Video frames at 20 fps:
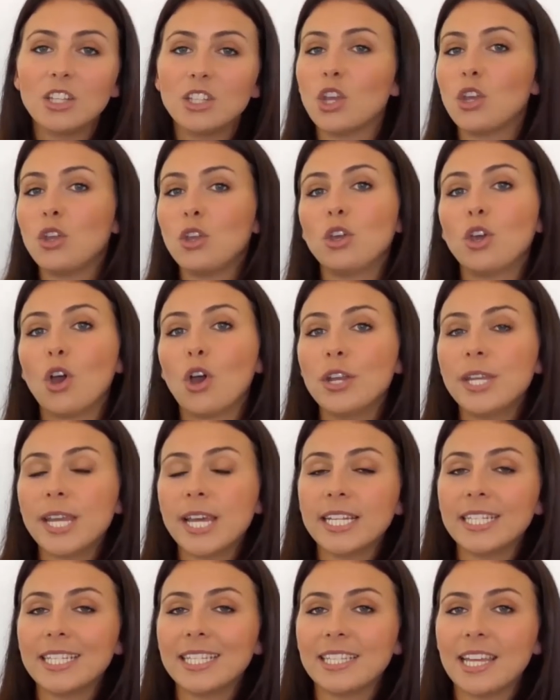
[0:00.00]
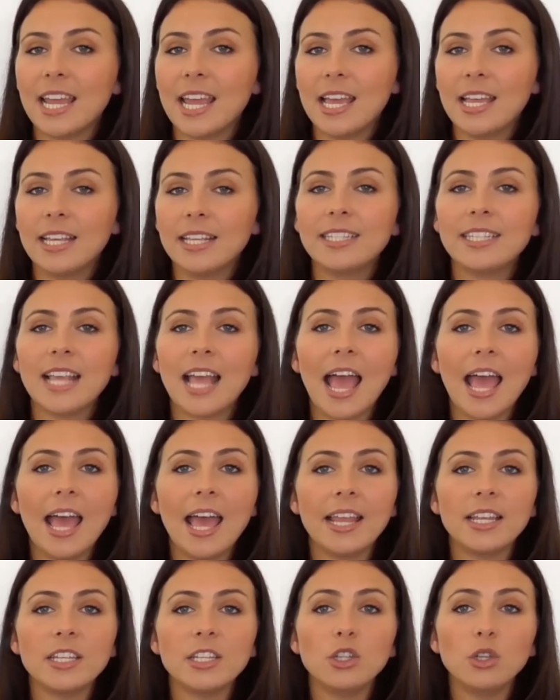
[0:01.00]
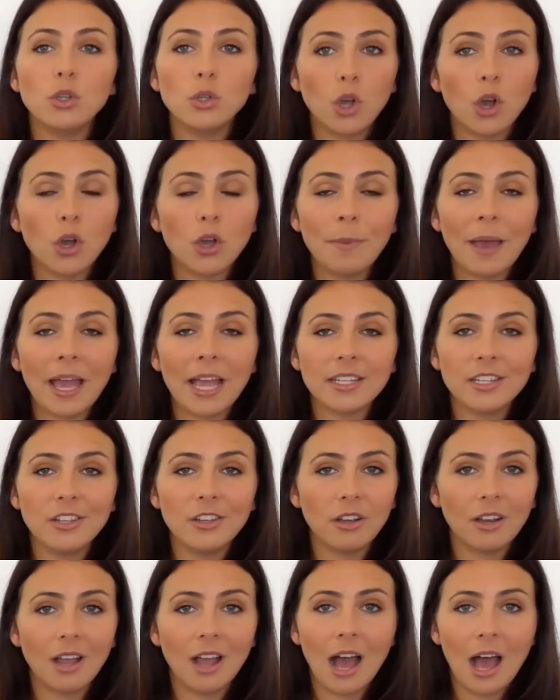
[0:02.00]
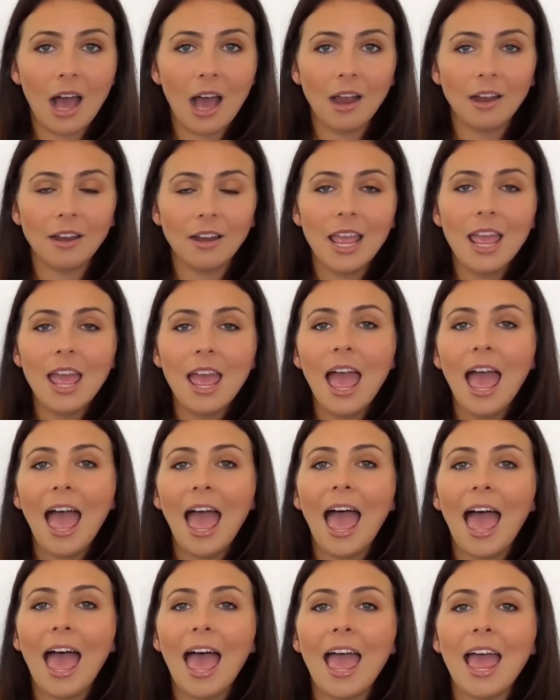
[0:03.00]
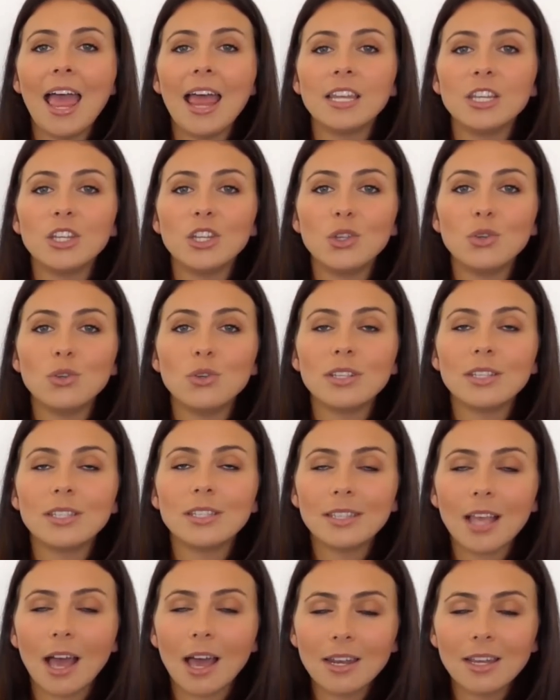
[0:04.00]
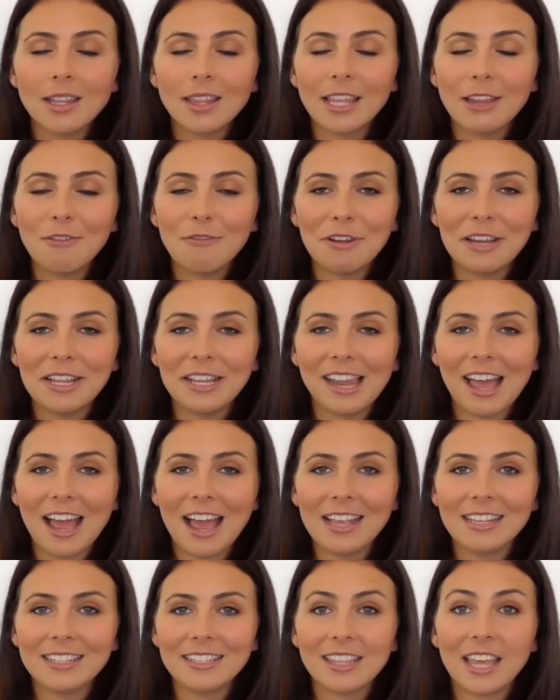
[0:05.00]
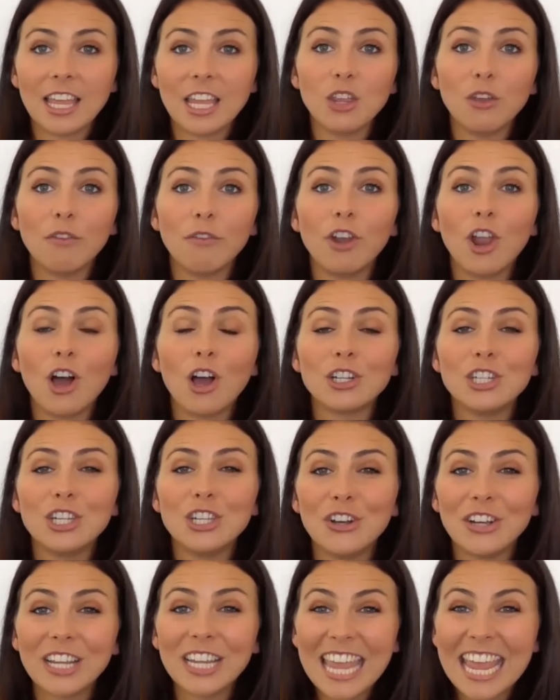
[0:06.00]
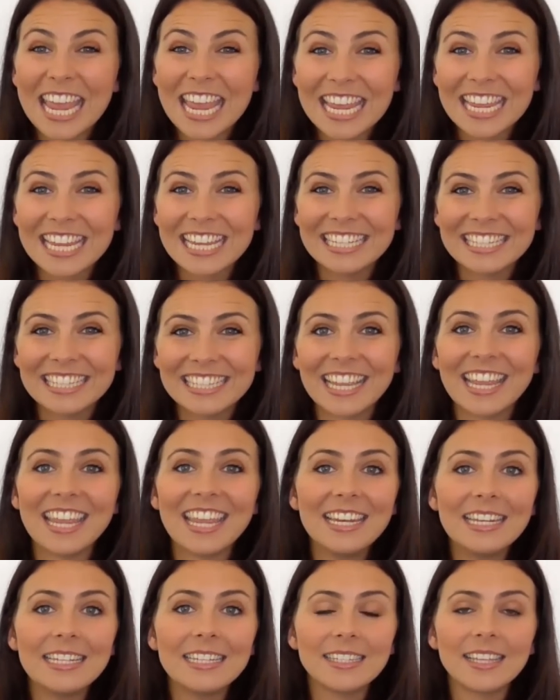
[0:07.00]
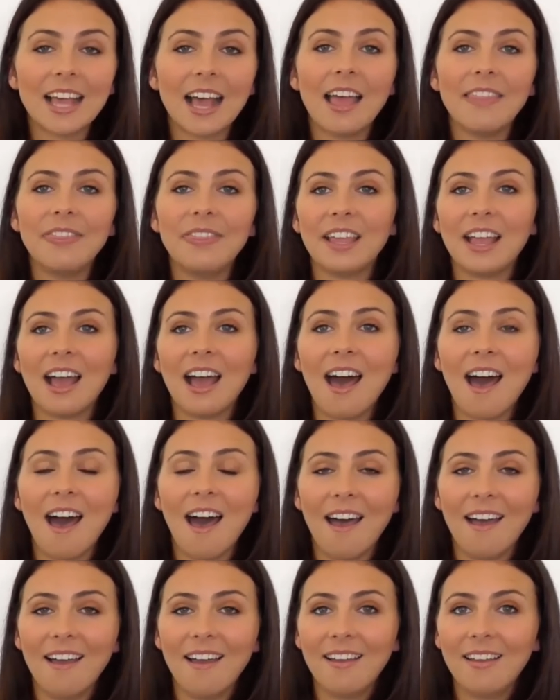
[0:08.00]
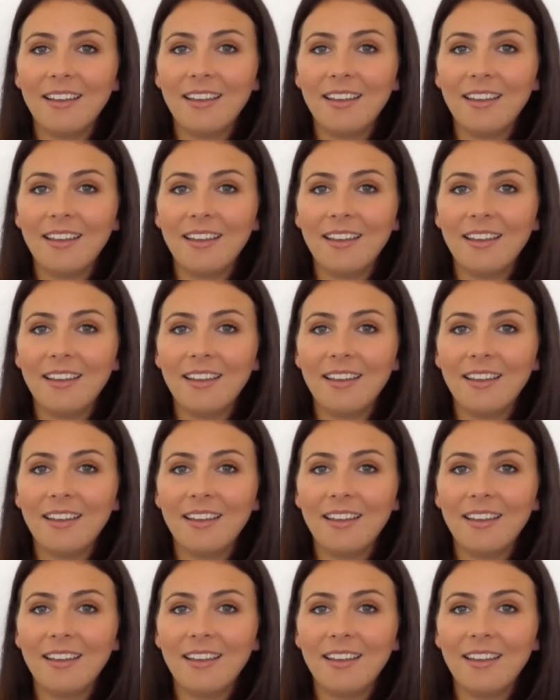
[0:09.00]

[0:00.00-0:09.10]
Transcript: So you go downstairs and you go back to your car and you suddenly realize that you've locked your keys inside the car.